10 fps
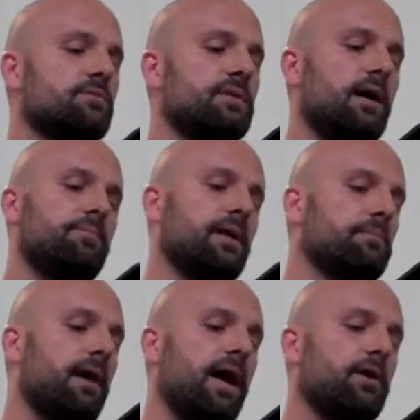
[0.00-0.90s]
without being
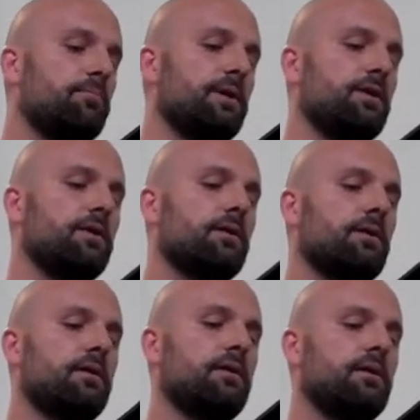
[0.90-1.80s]
mad or bitter,
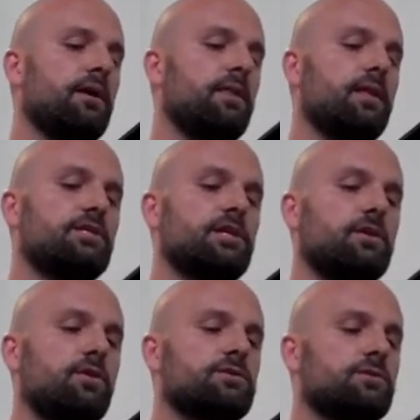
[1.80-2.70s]
and then she
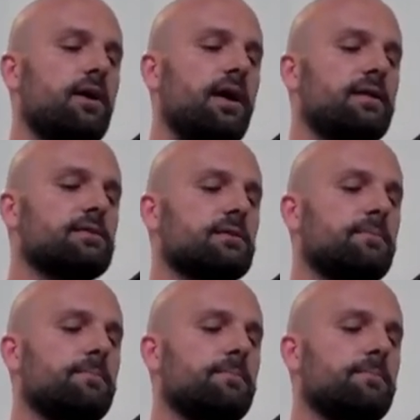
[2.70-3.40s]
closed her eyes.